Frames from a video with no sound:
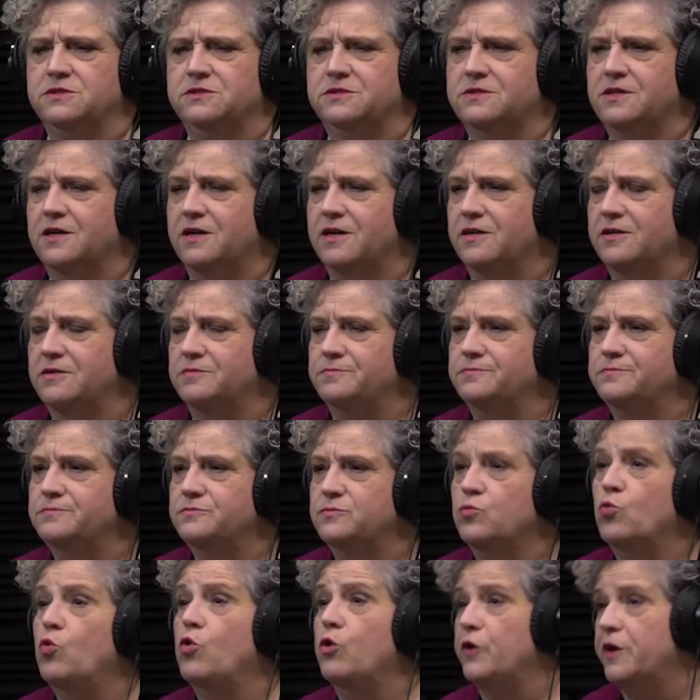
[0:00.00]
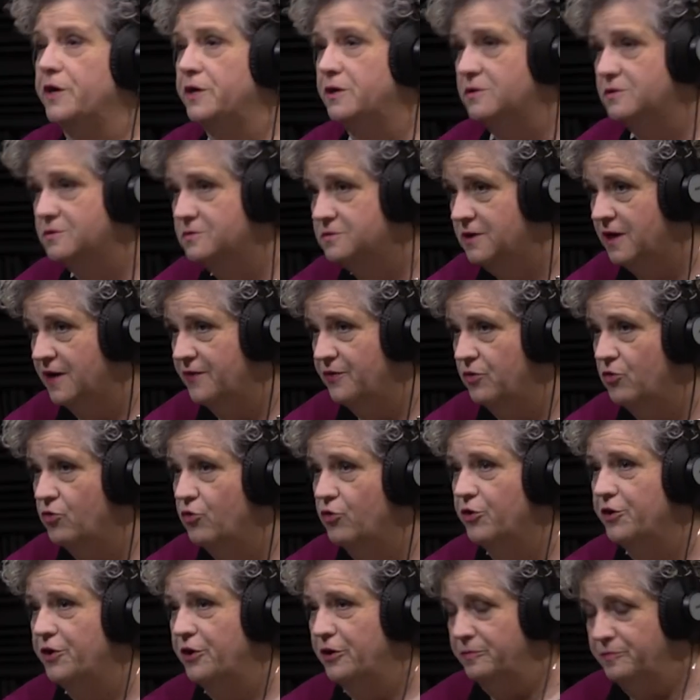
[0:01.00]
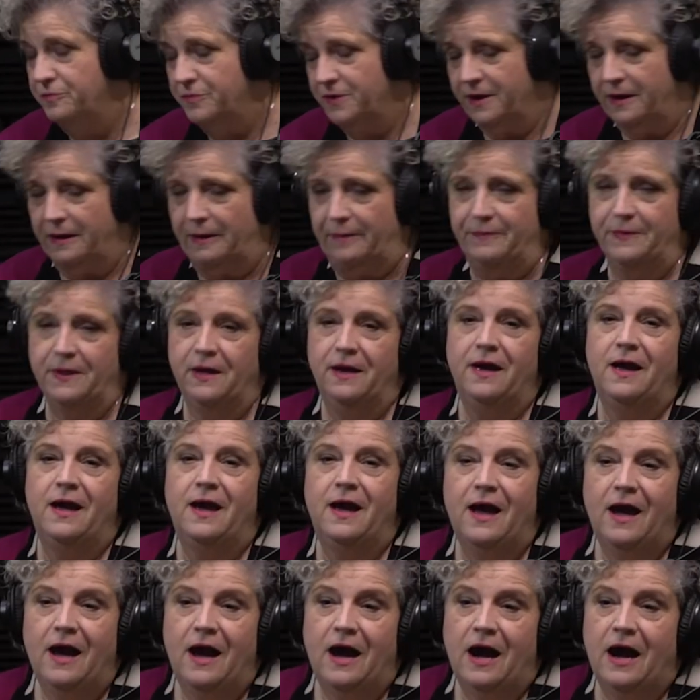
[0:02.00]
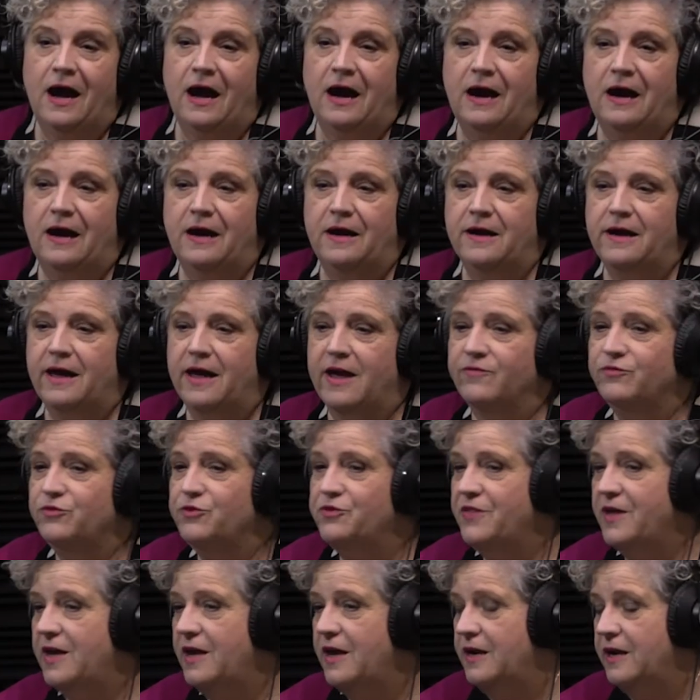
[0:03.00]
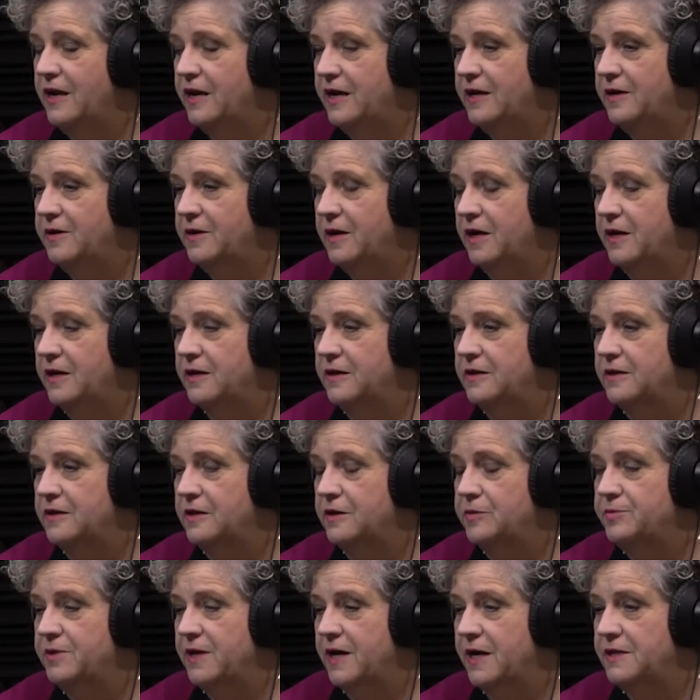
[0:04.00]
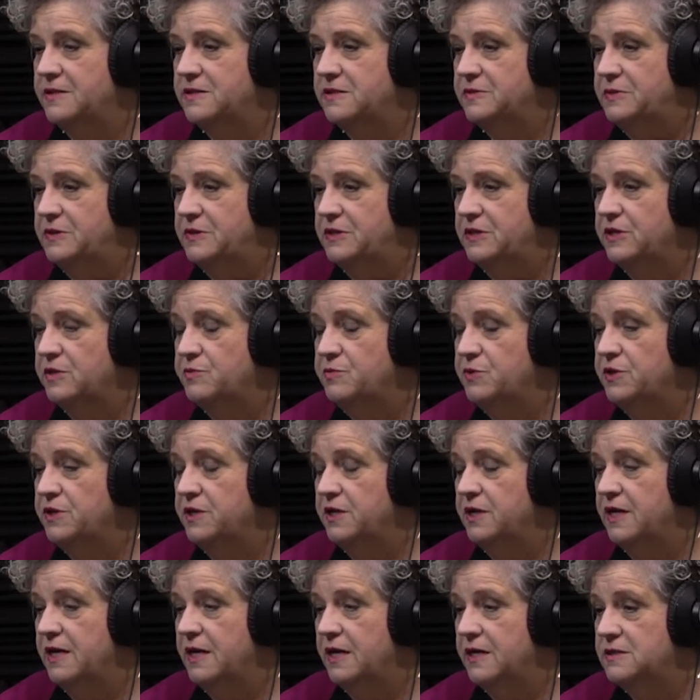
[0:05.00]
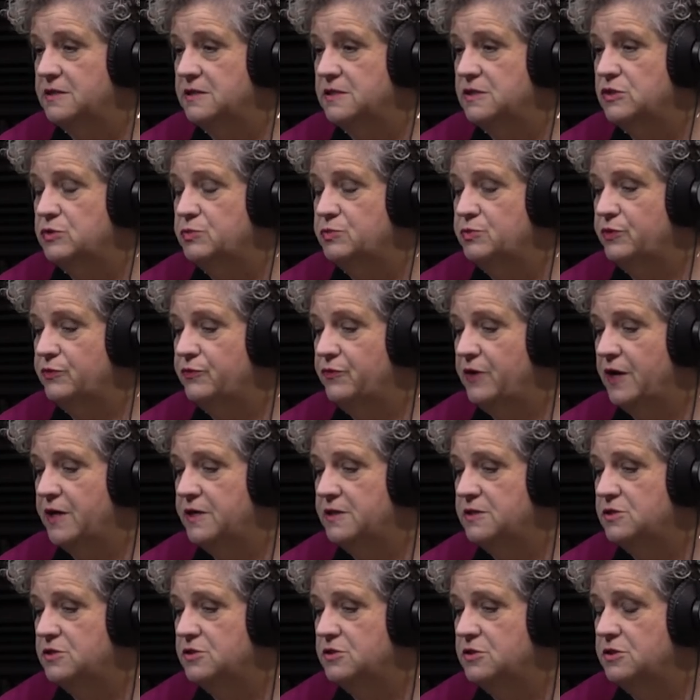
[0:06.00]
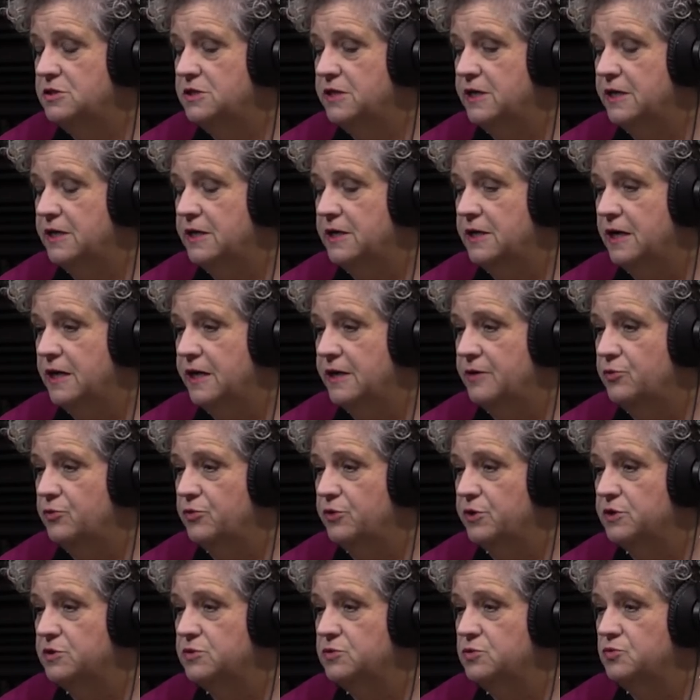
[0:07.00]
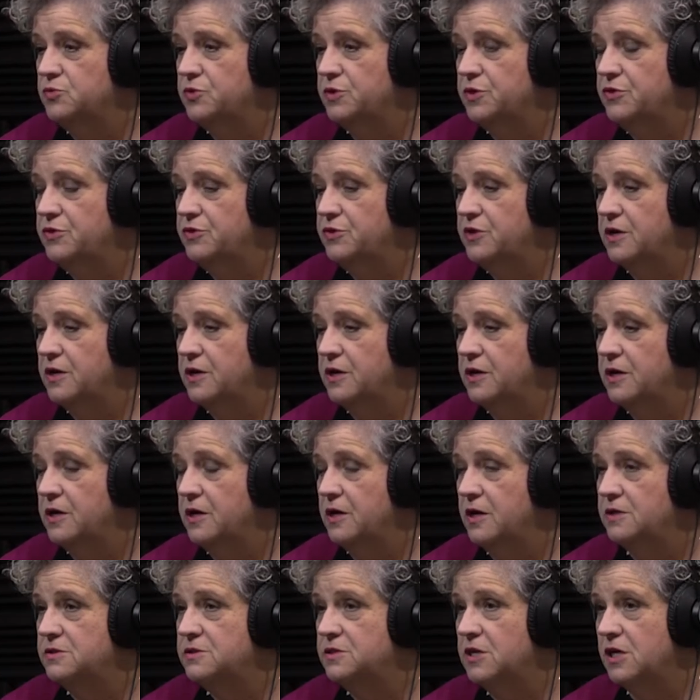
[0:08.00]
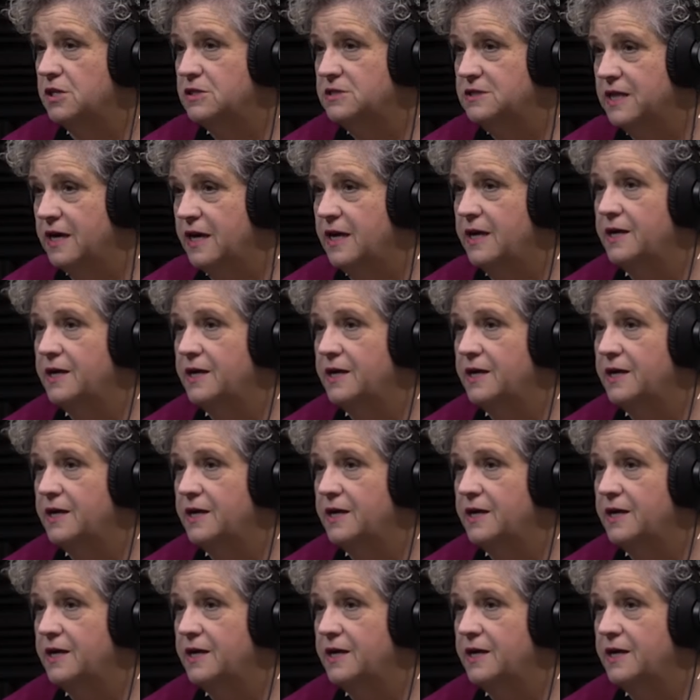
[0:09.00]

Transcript: and um, Warren on the okay. corner. yeah. yeah. Uh, after that, I uh, applied to be the community ed supervisor, and I, I worked with uh, adult